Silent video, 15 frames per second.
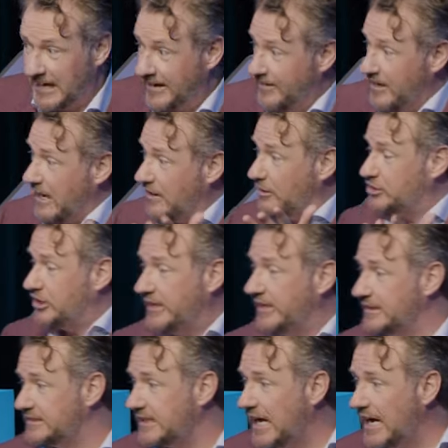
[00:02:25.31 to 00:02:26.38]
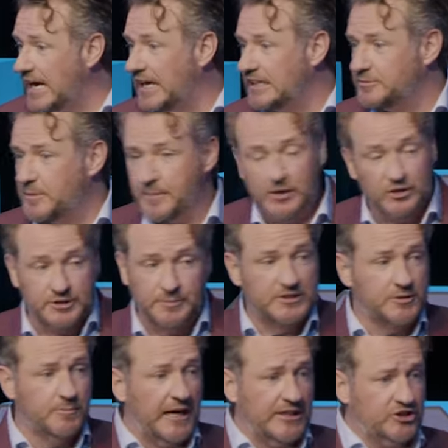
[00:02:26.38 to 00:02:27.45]
I don't know how she decides. Maybe there's some
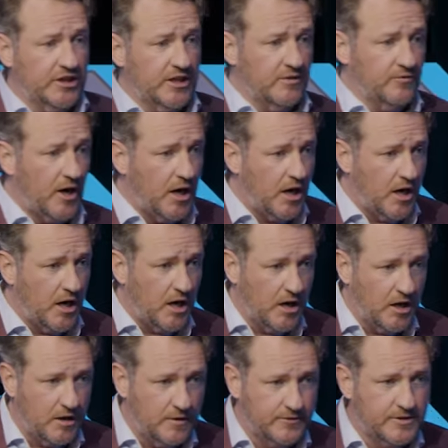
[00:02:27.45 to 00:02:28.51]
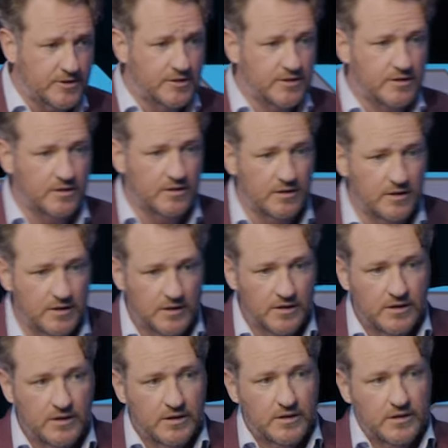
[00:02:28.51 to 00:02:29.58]
smudging involved.
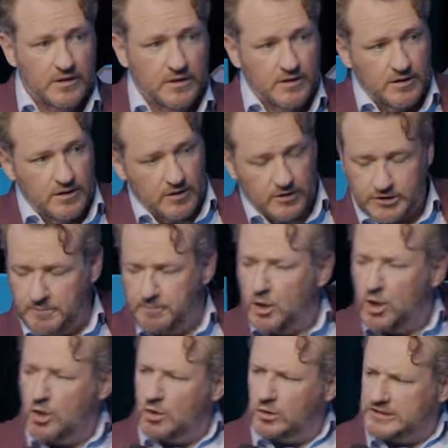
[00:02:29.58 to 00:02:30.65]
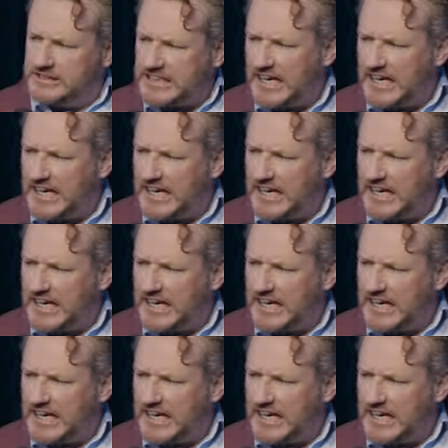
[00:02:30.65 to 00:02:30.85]
there's a moon